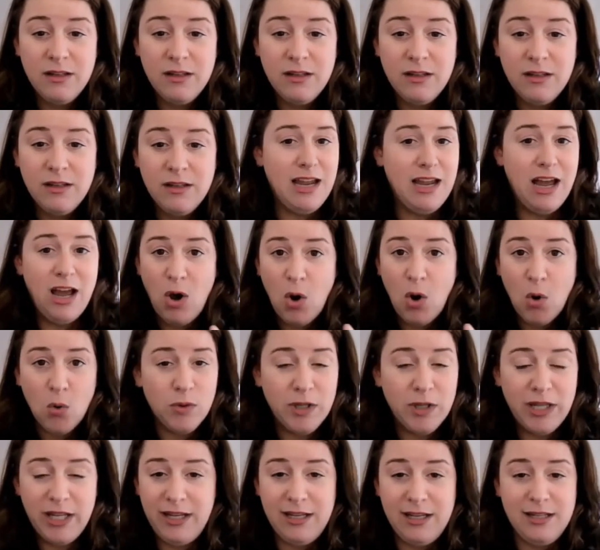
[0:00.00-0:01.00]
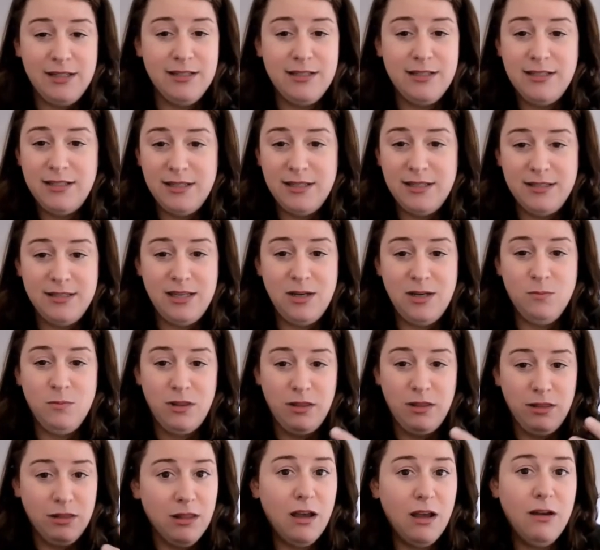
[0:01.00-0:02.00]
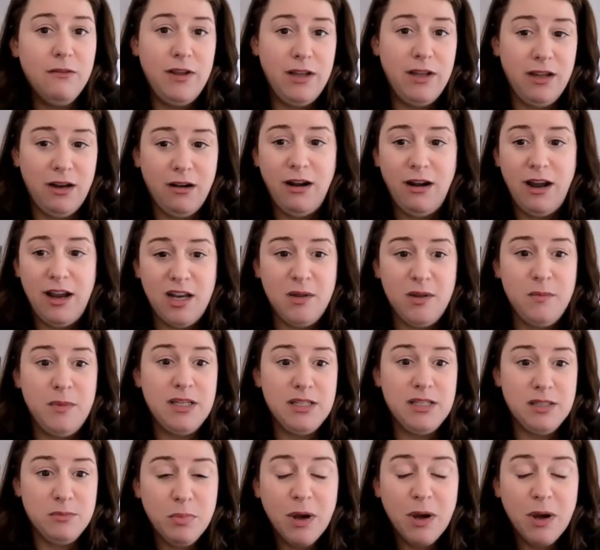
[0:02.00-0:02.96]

is not only consistent with loving our enemies,